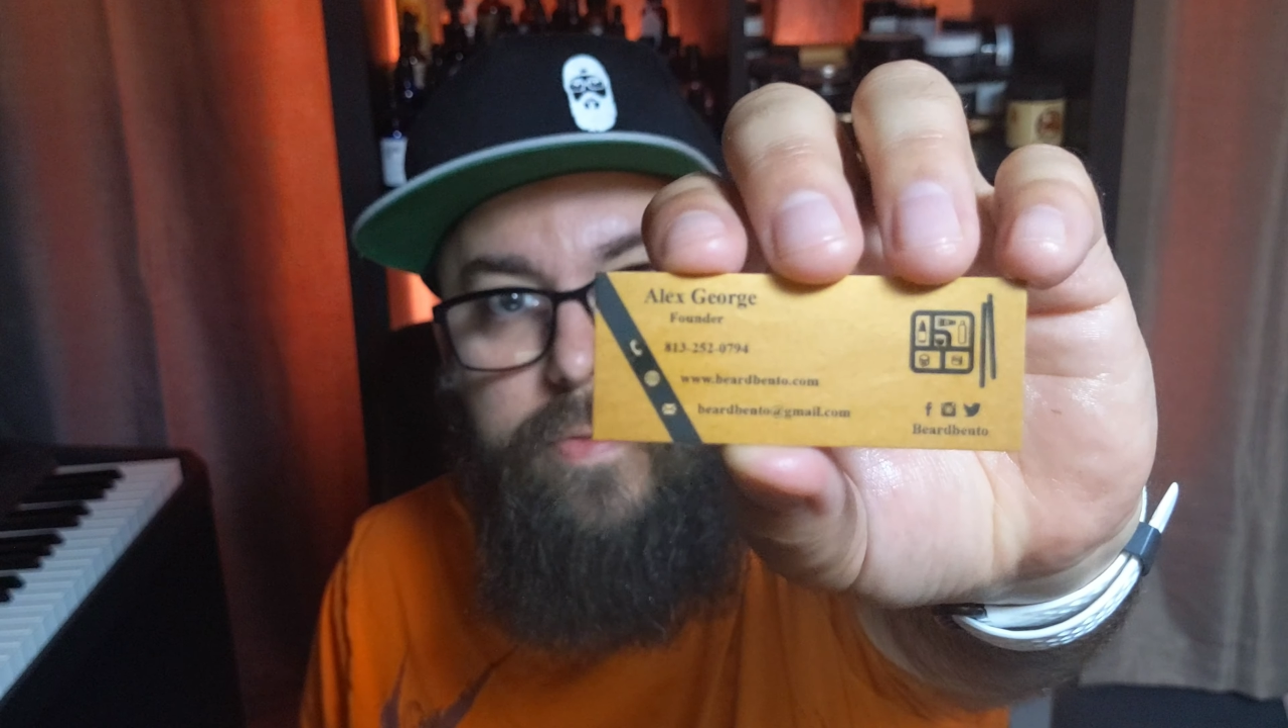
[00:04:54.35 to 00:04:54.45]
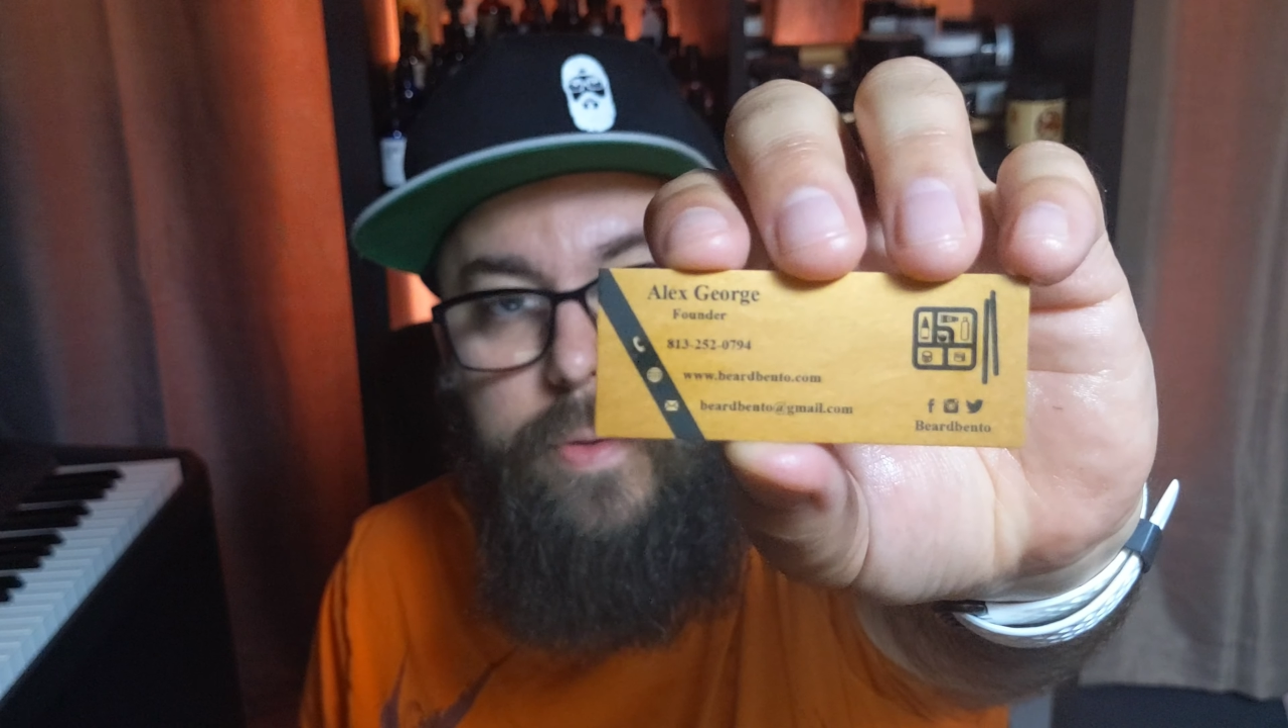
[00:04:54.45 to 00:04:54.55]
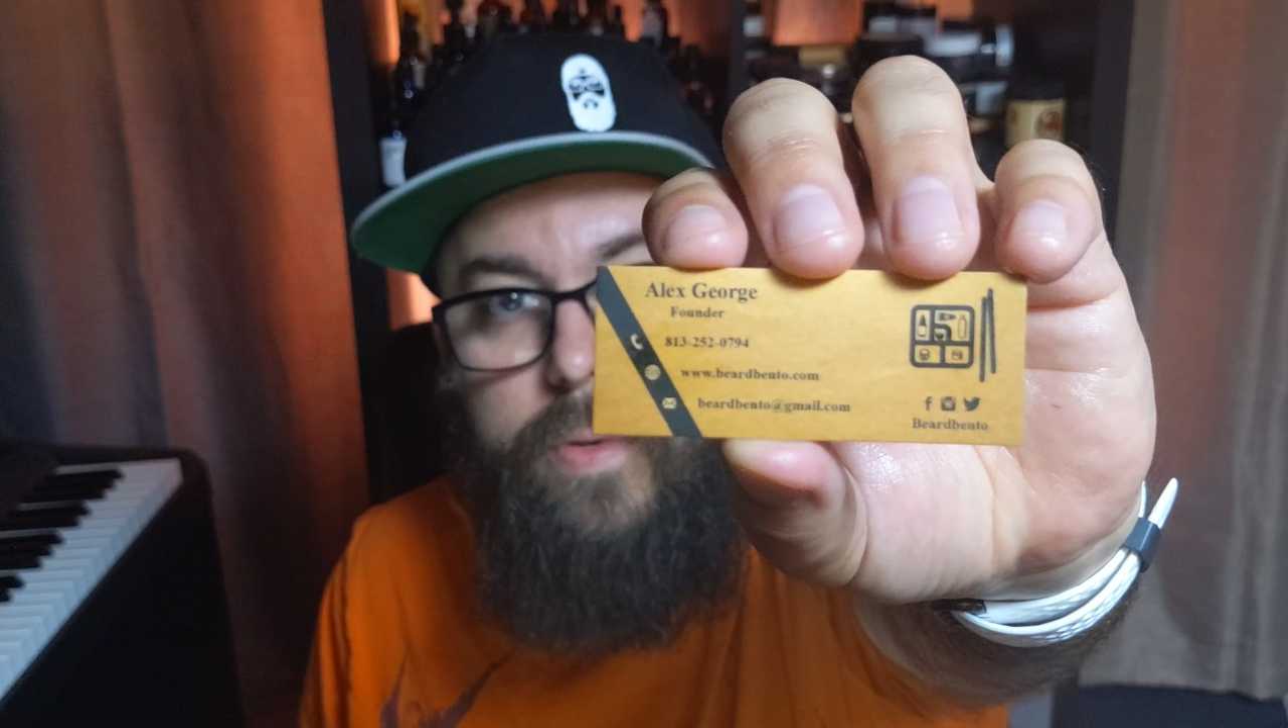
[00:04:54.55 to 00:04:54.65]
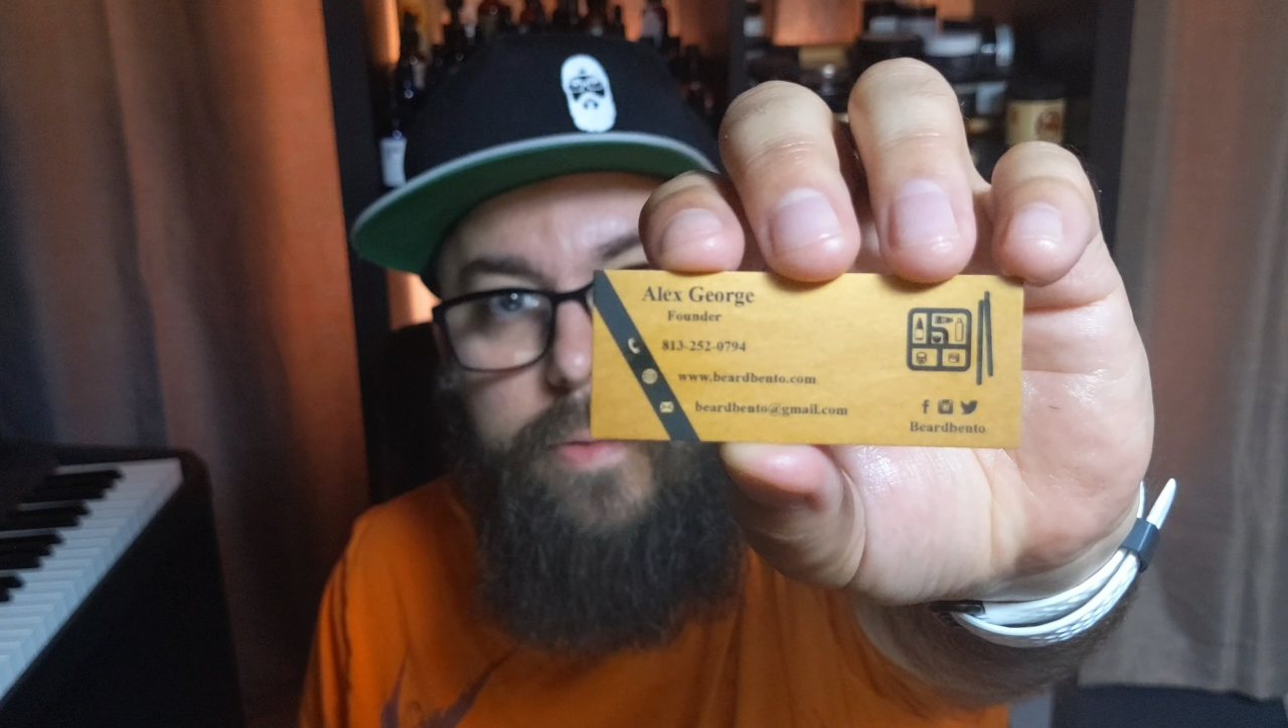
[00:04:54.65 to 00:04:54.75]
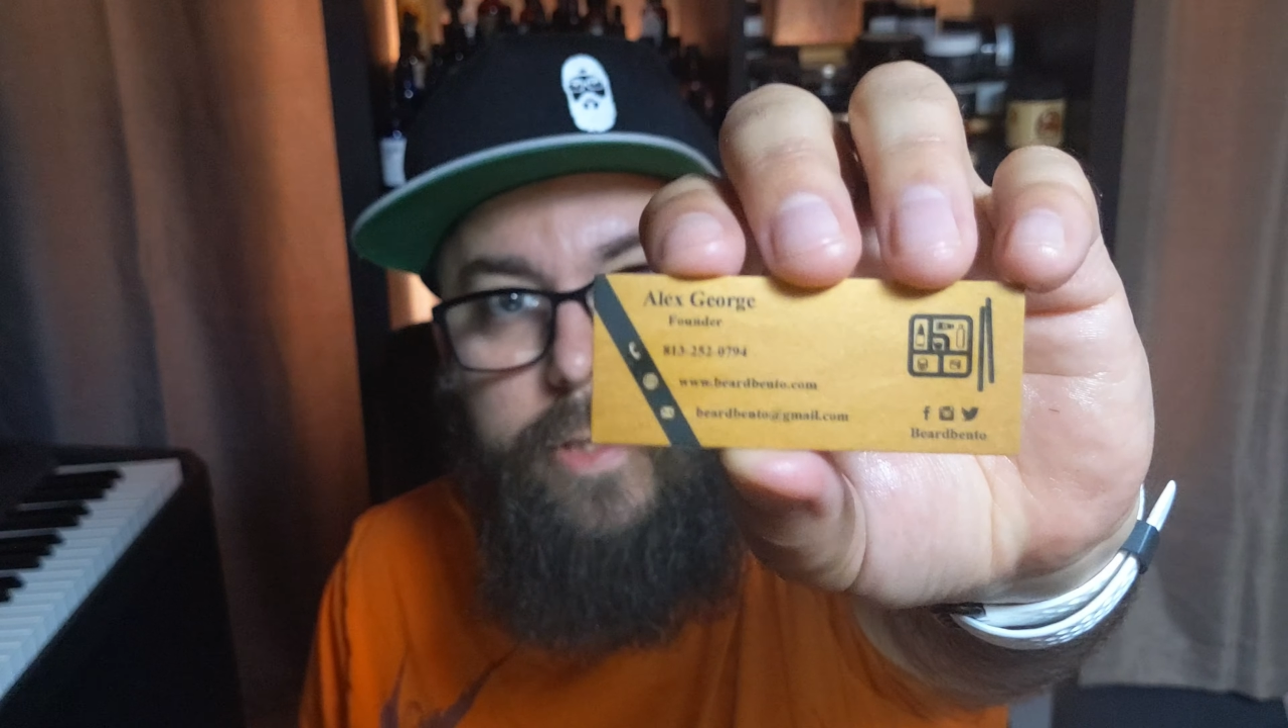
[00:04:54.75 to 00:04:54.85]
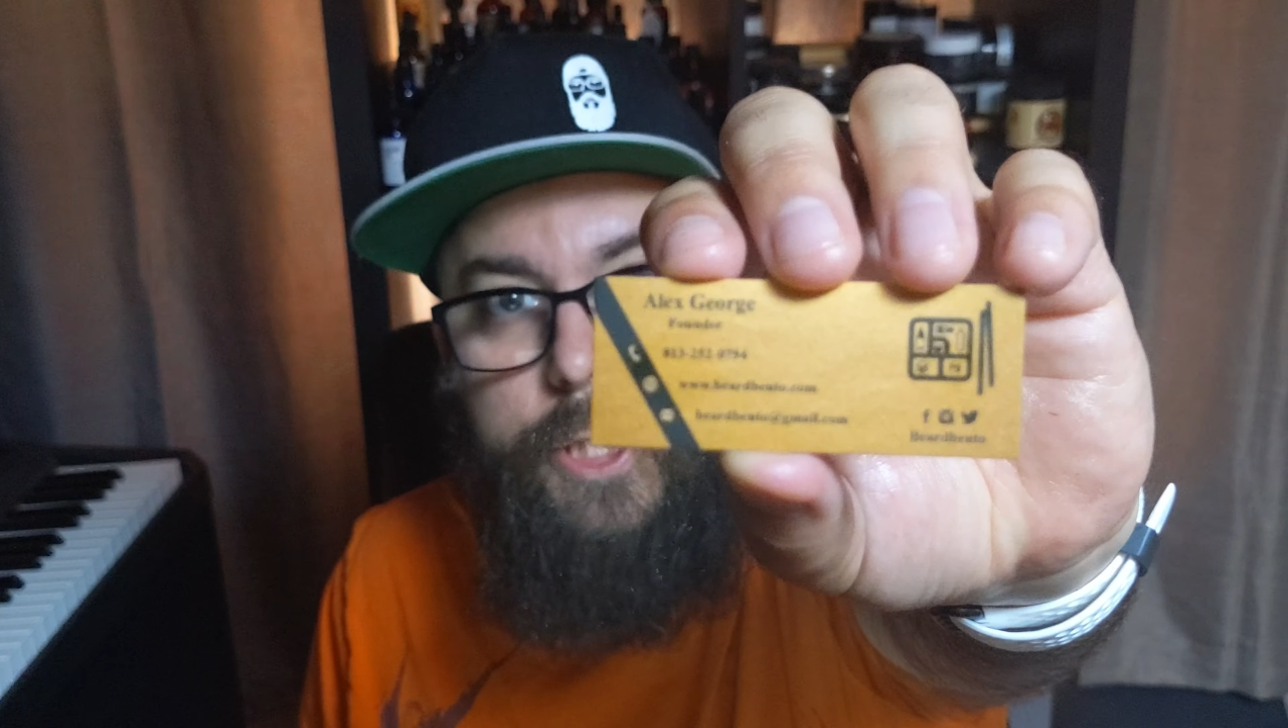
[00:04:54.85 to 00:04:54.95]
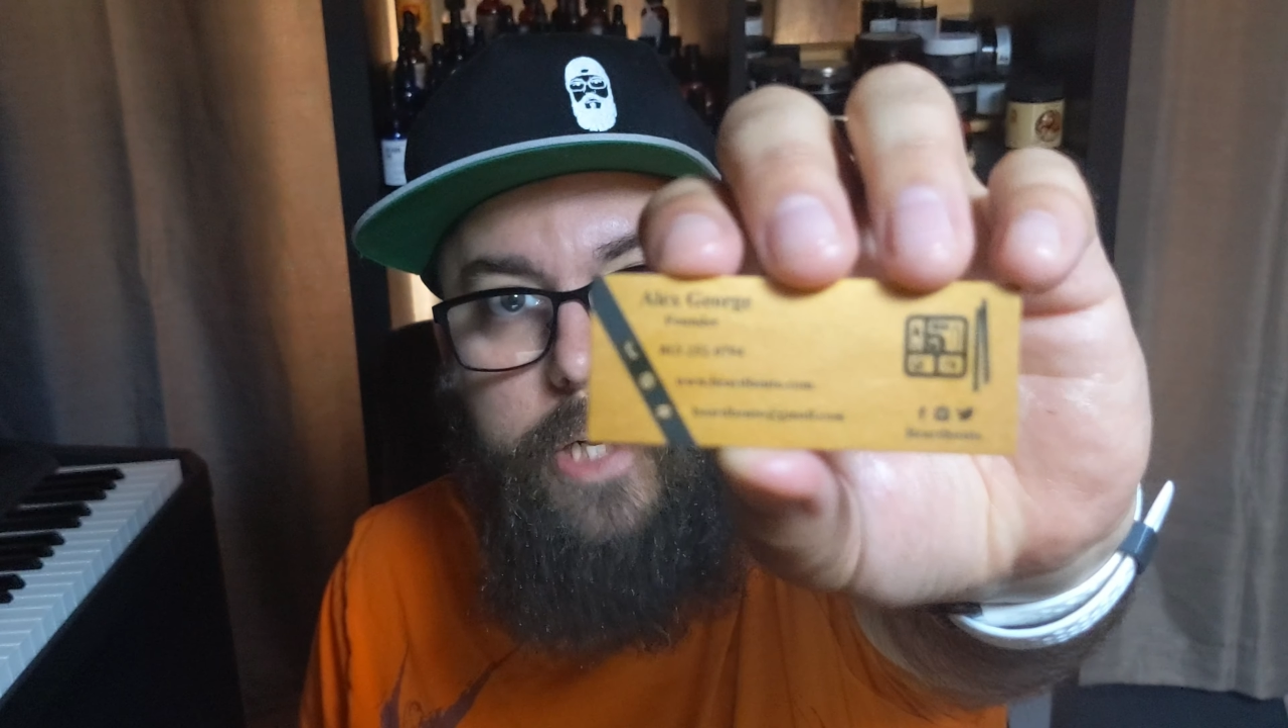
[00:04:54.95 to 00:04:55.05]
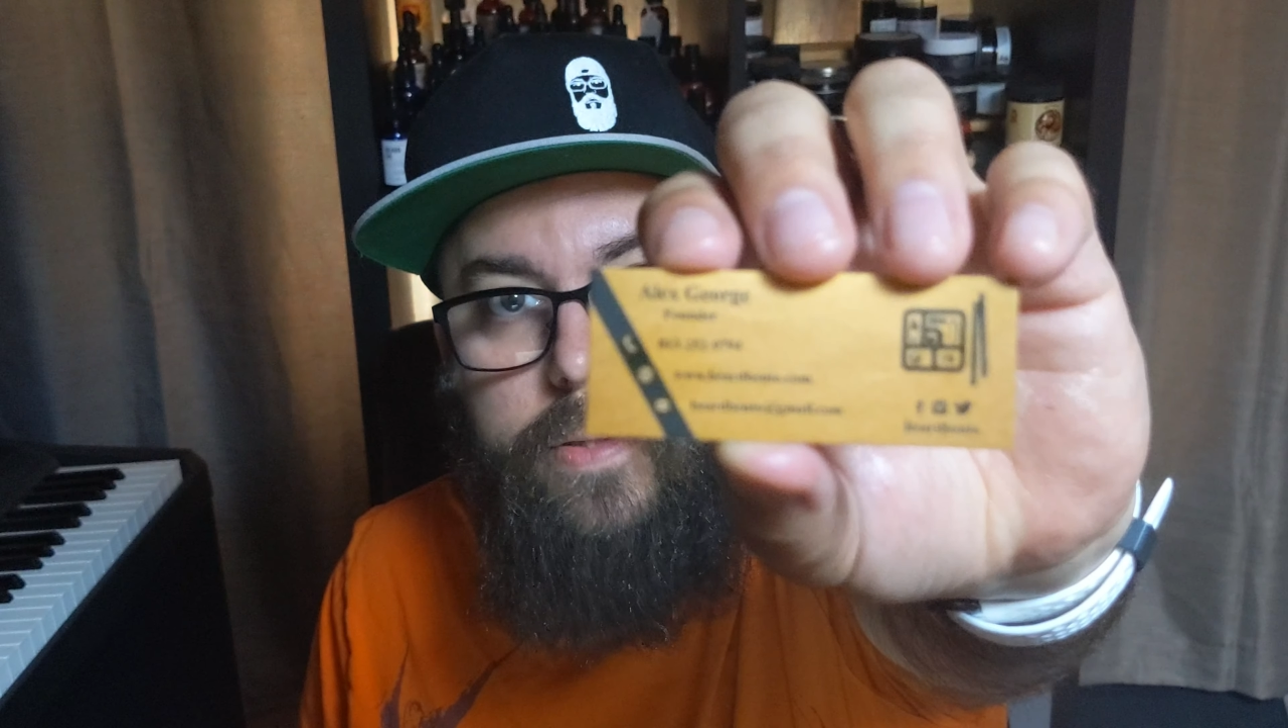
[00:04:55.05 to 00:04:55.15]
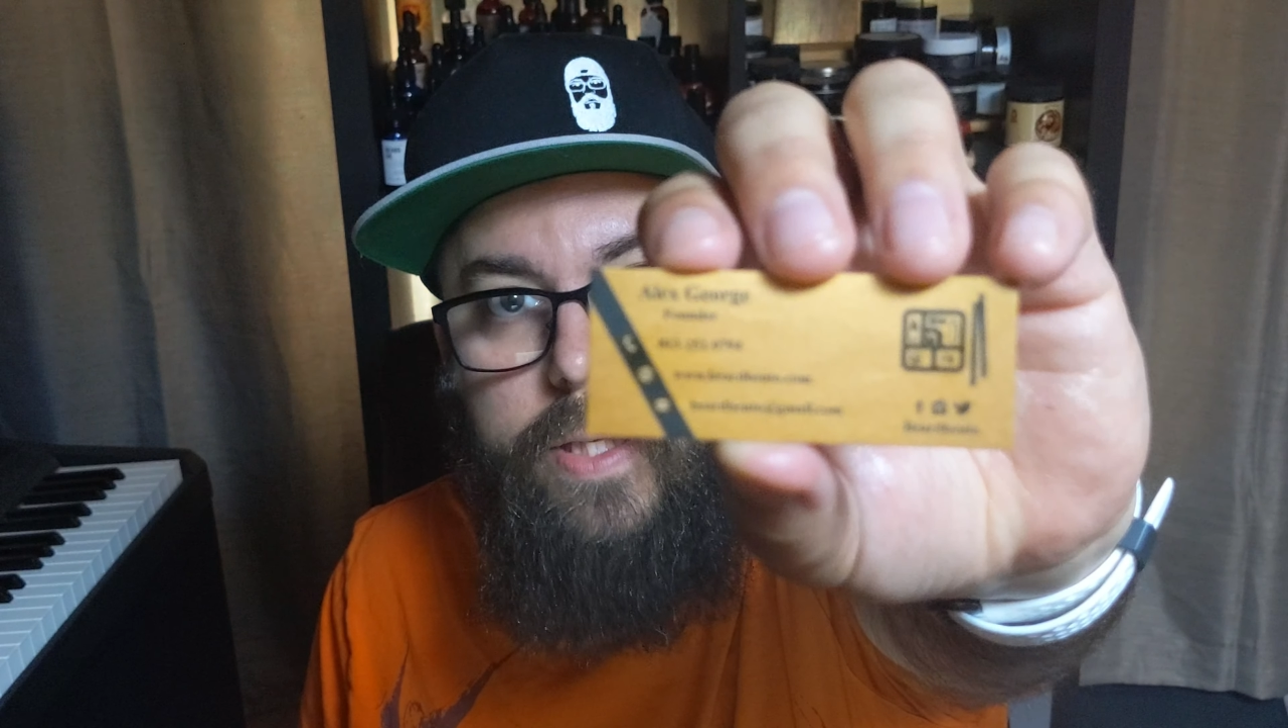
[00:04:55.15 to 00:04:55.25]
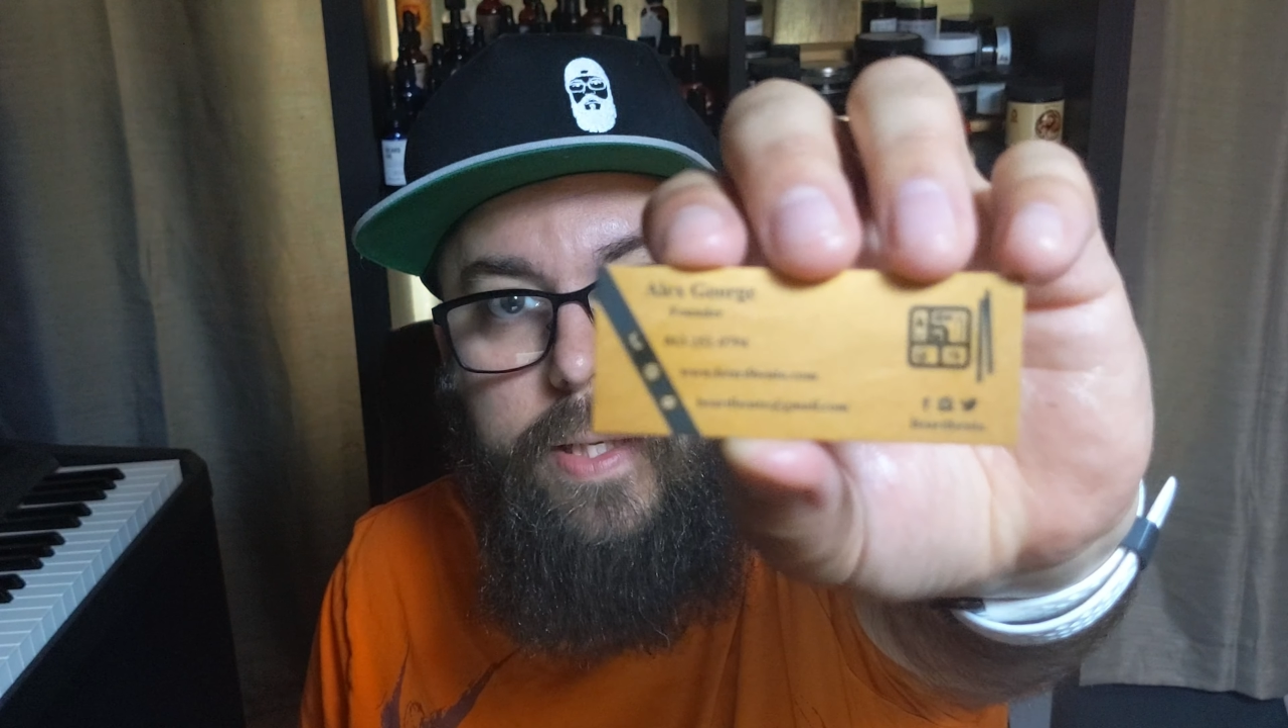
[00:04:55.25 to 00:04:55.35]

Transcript: if you want to reach out to